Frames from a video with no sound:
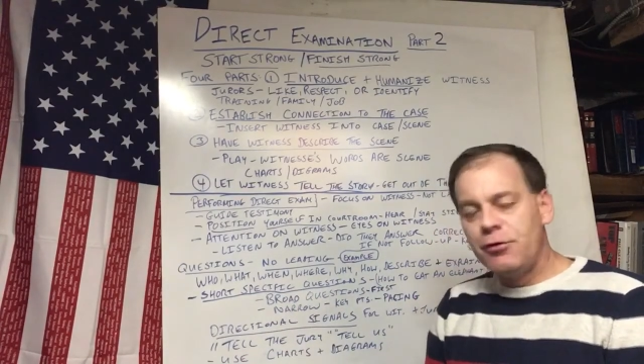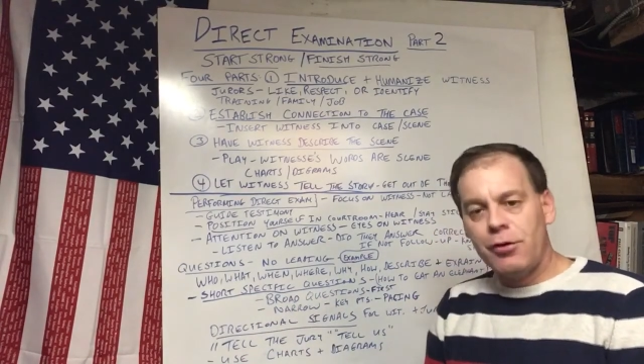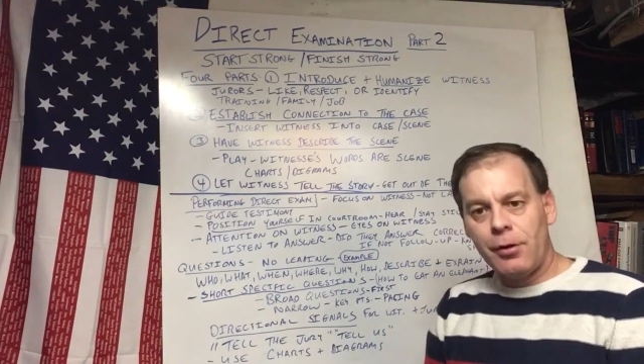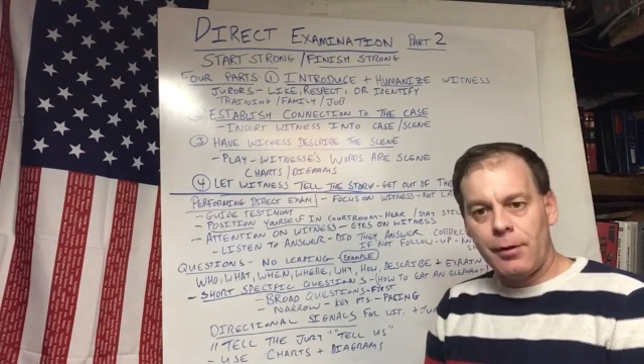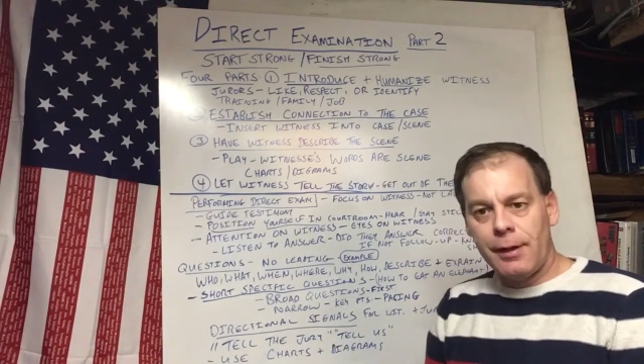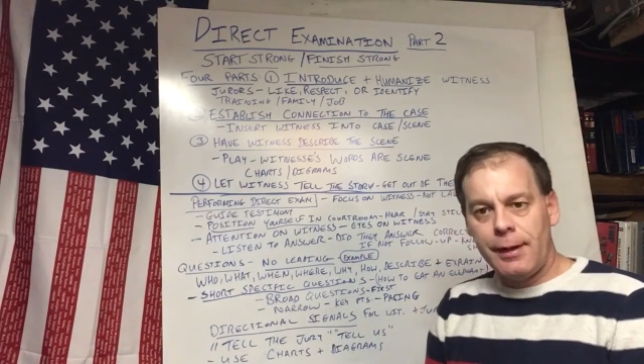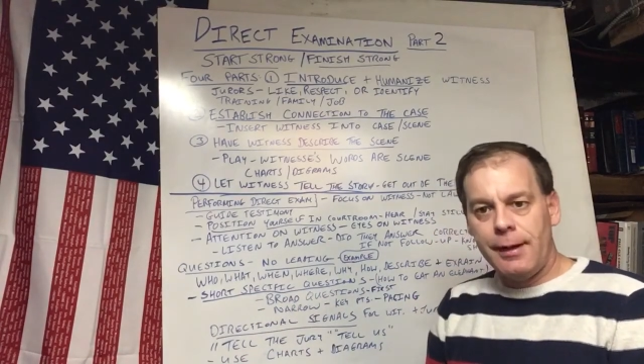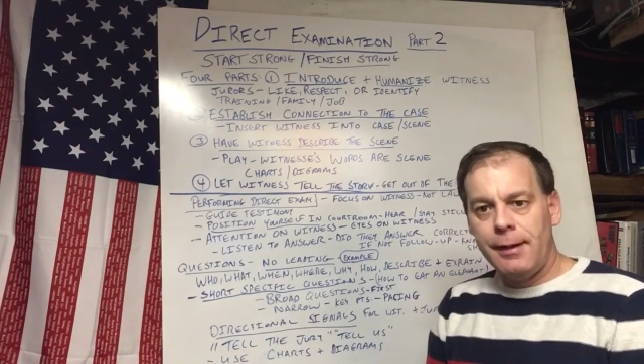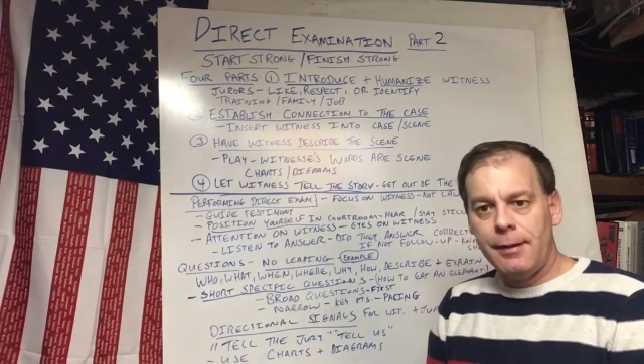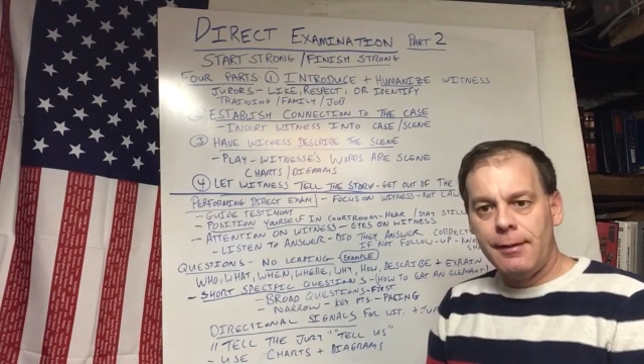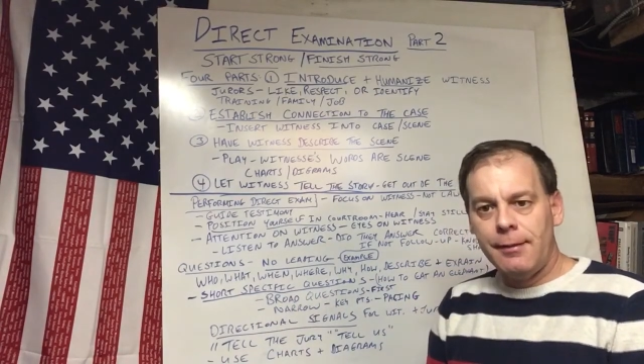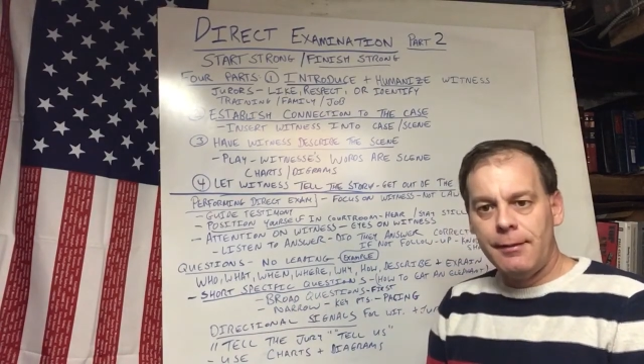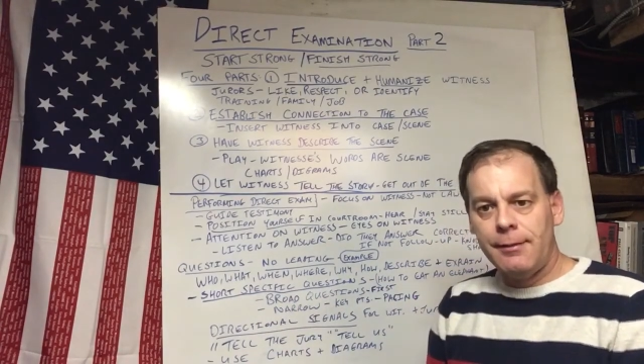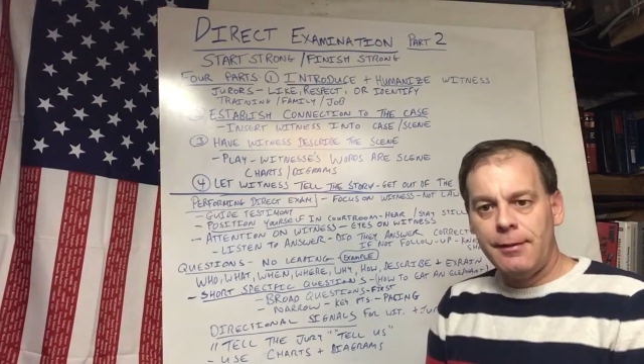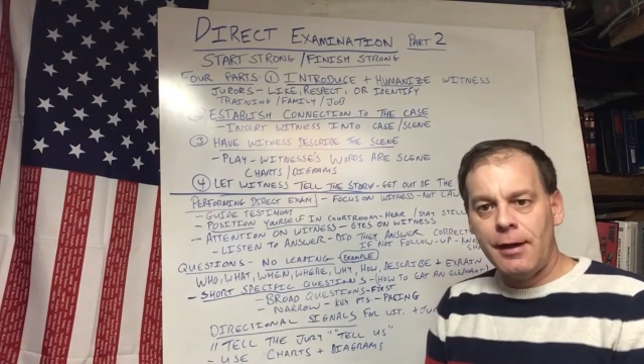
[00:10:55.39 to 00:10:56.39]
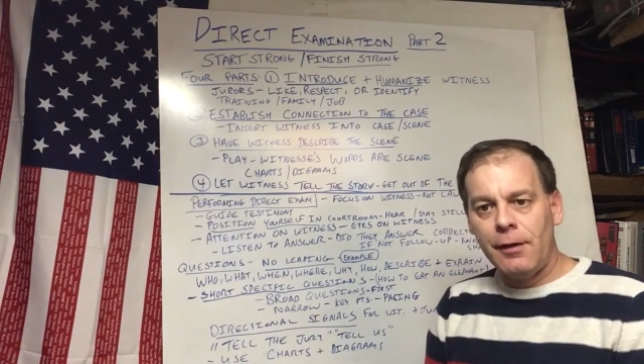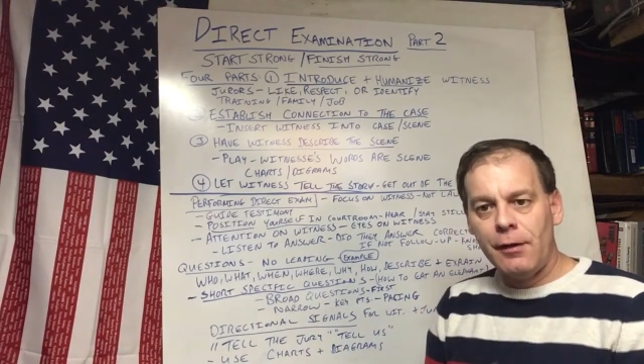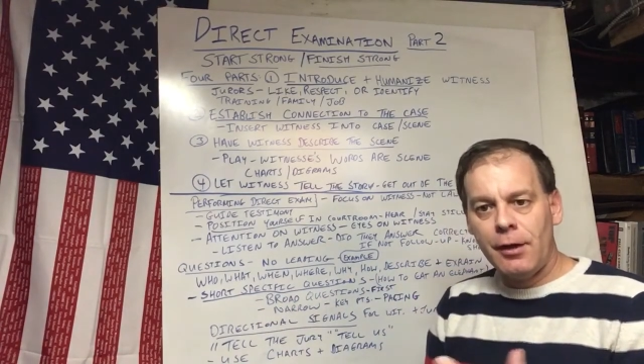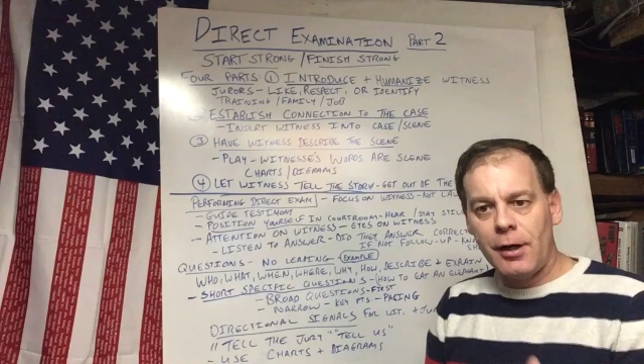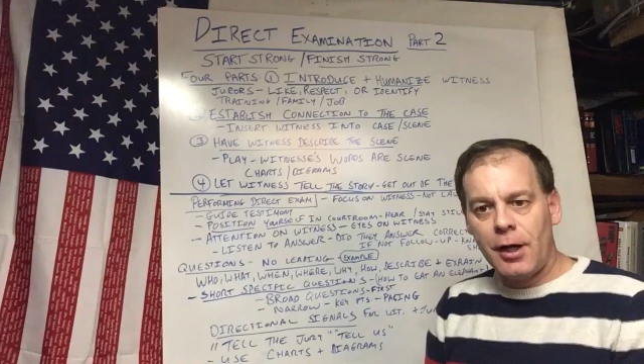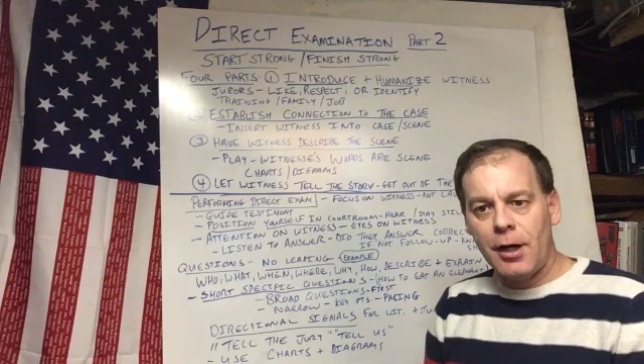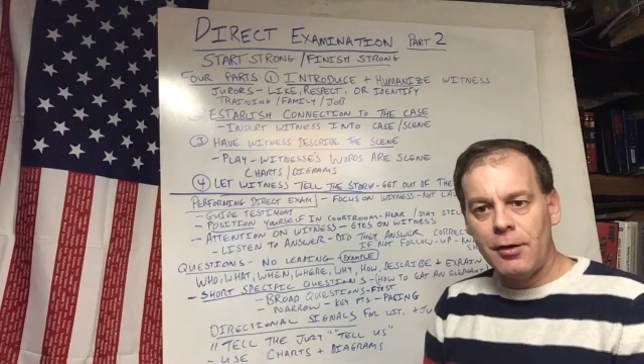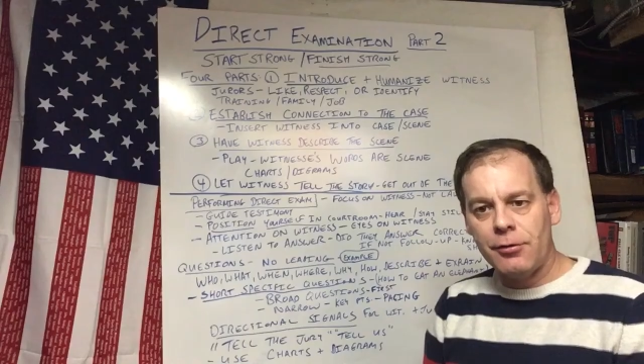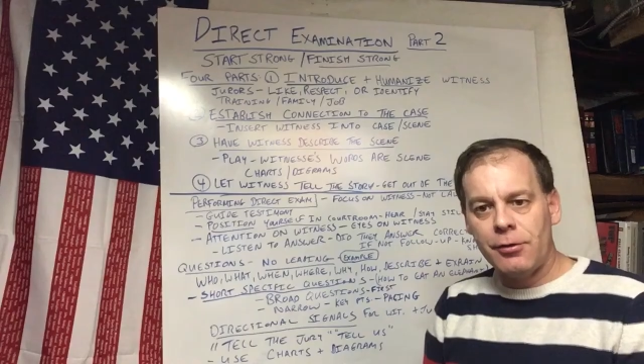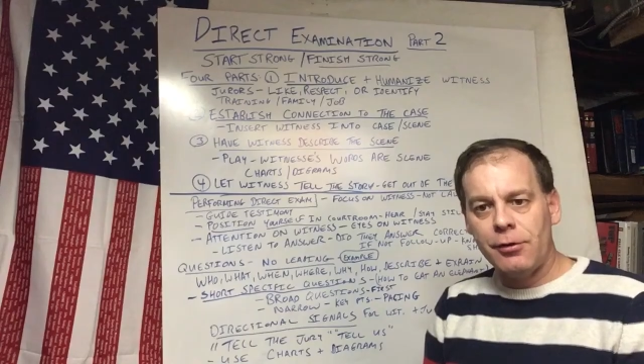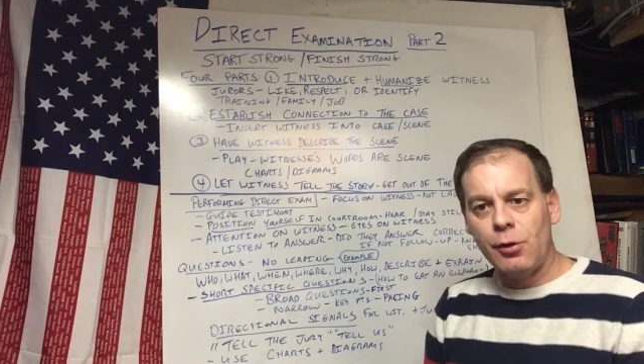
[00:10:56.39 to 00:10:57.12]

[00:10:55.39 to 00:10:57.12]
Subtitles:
jury, tell us.